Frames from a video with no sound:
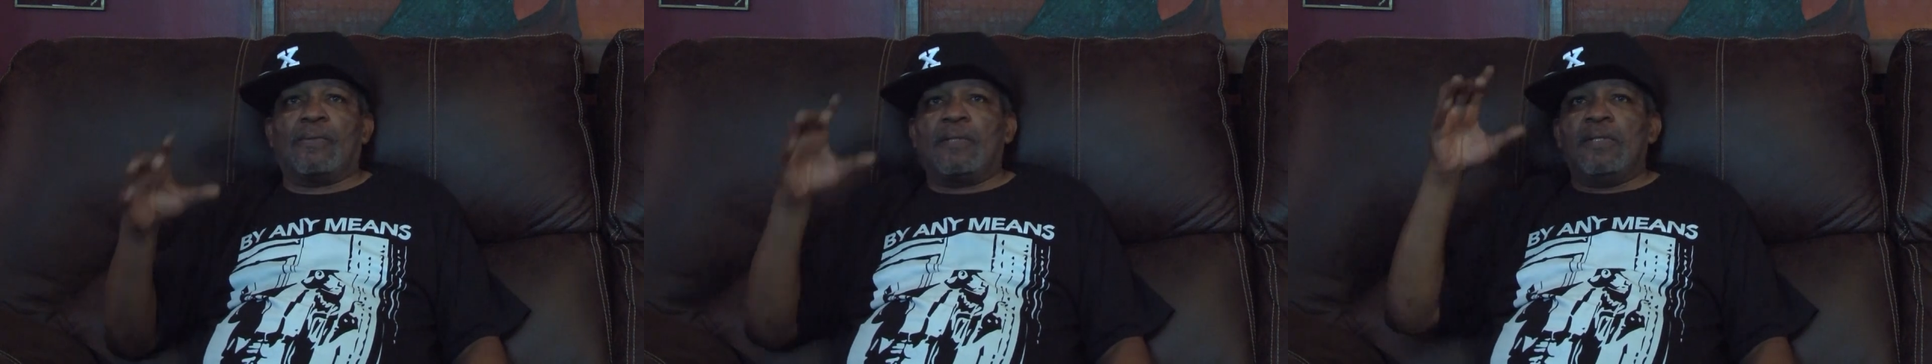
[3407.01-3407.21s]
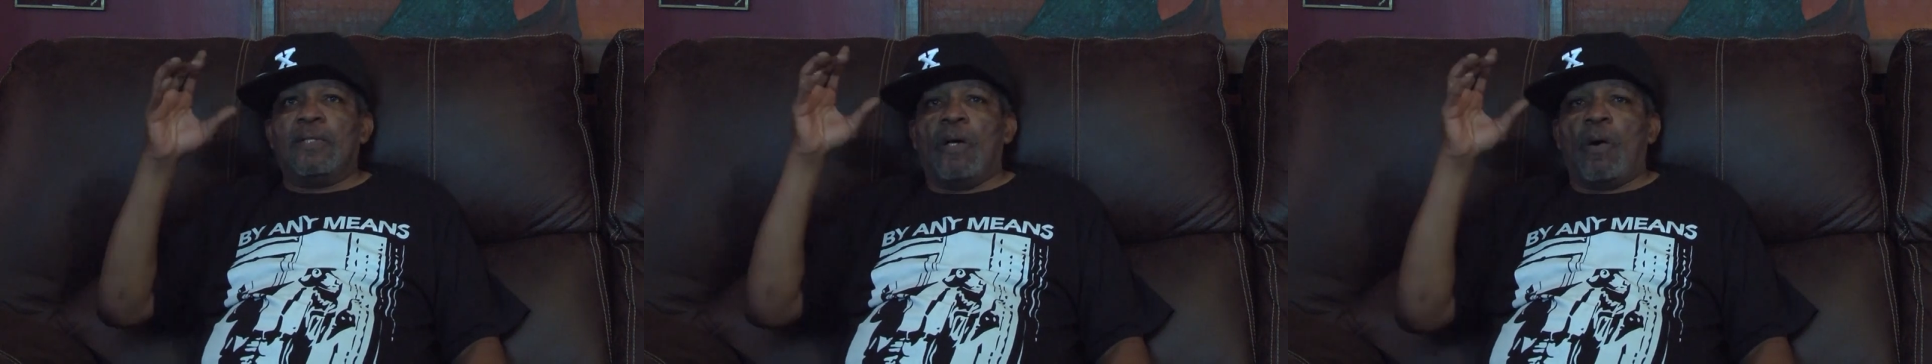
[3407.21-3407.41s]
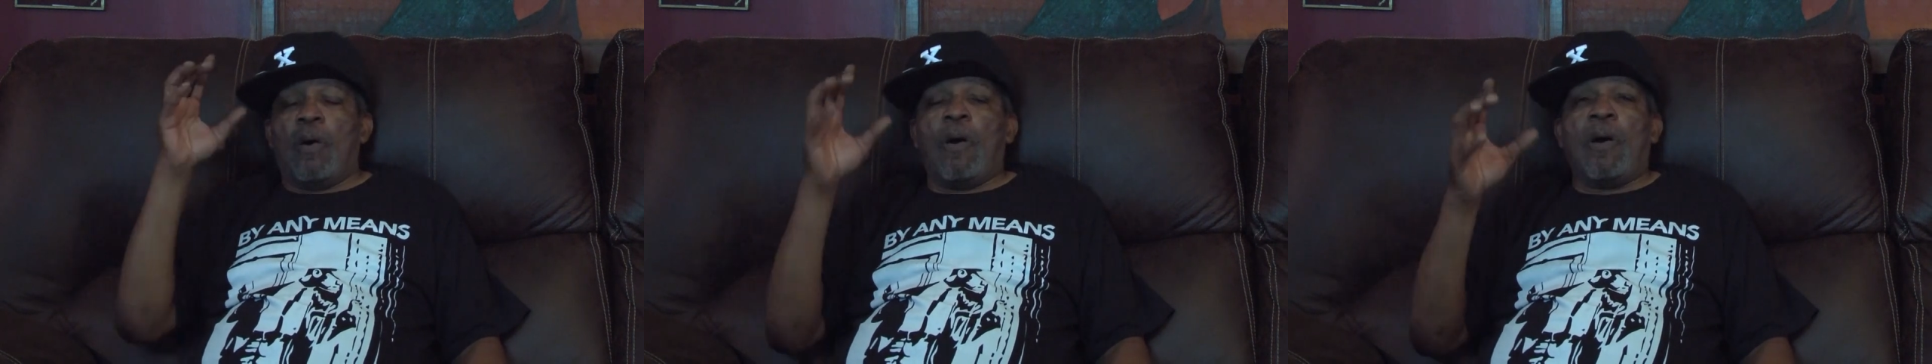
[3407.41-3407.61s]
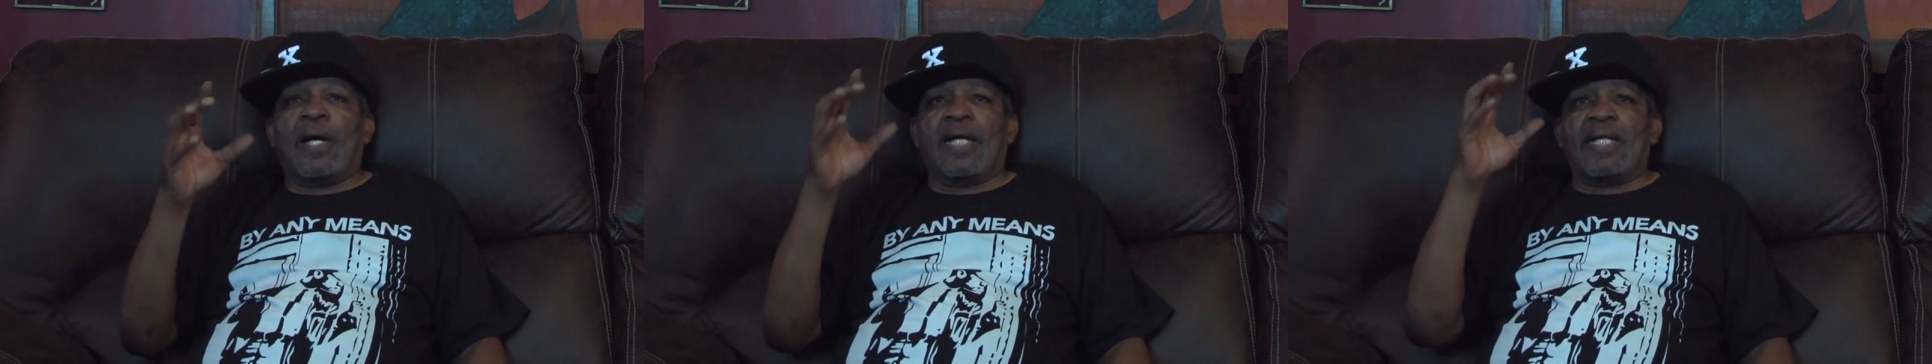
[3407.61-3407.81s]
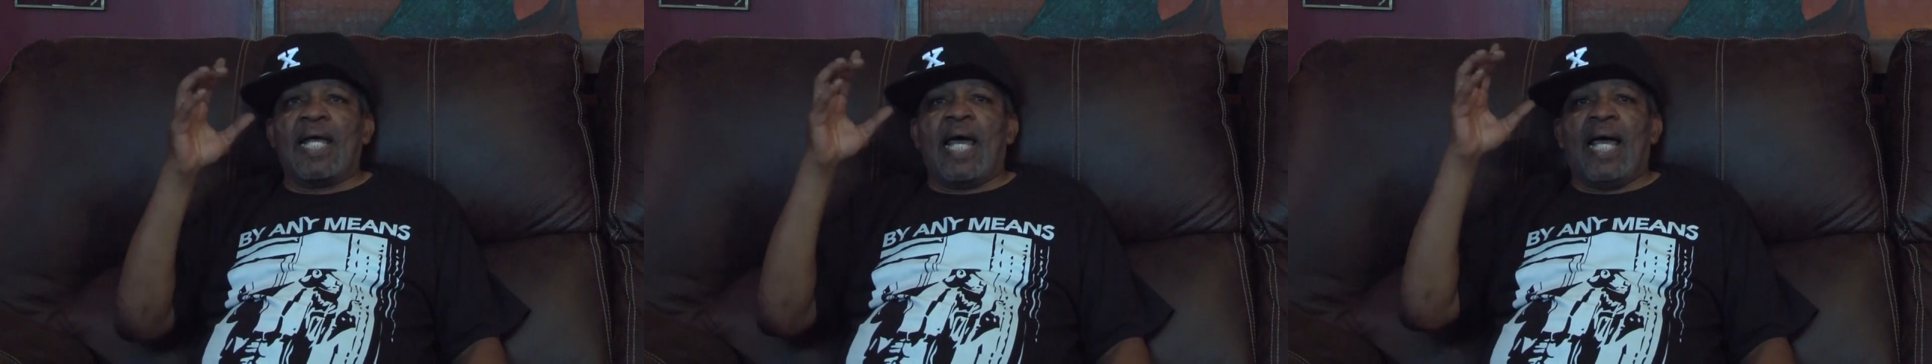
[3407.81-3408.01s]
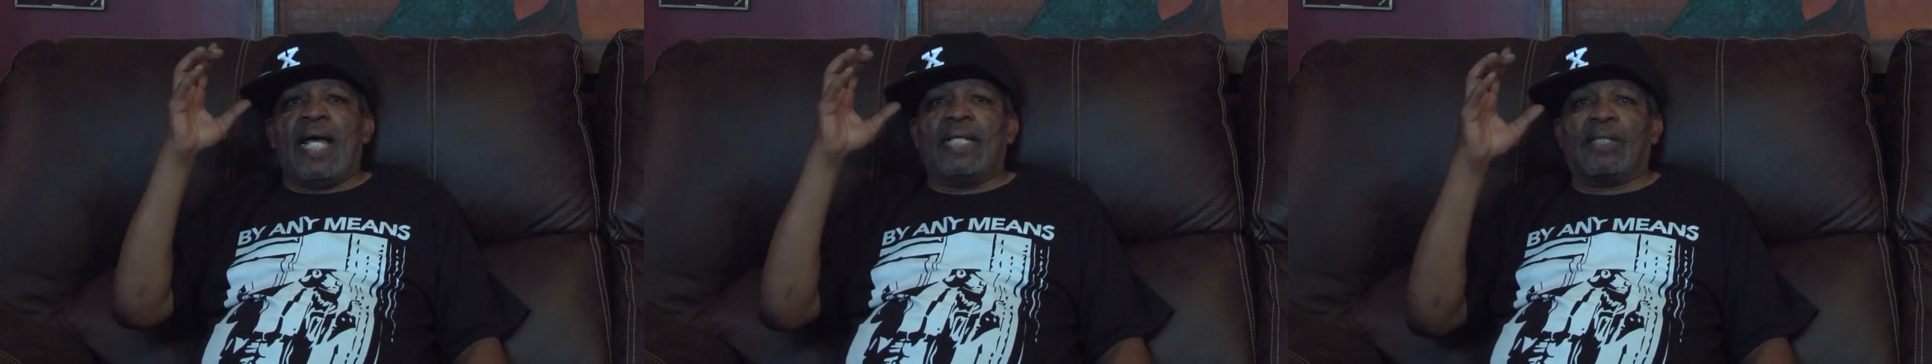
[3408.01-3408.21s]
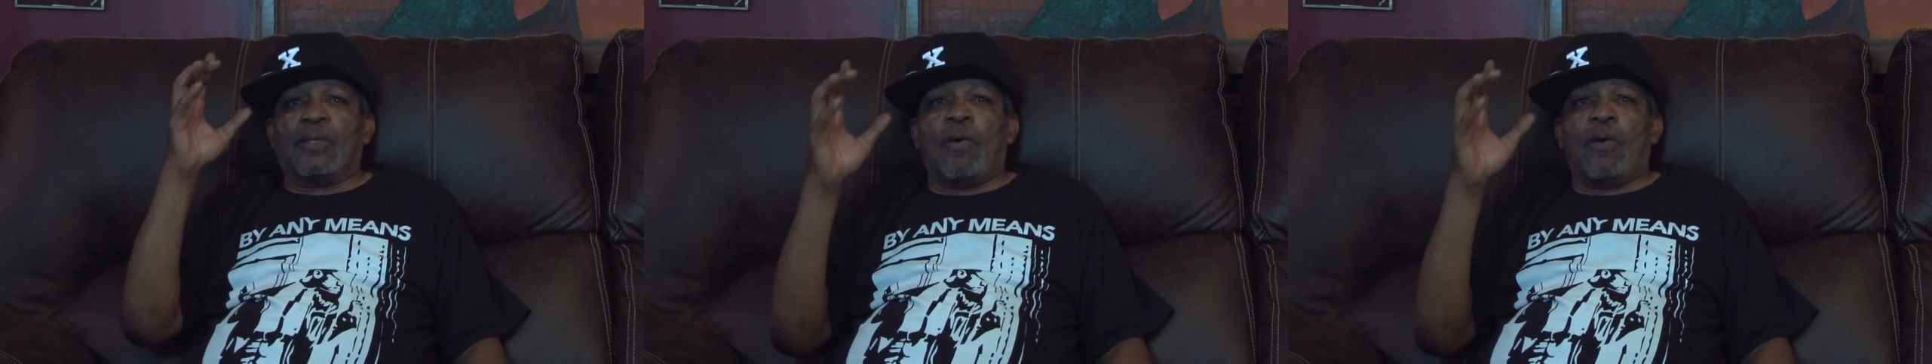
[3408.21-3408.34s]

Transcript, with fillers: You know, organize,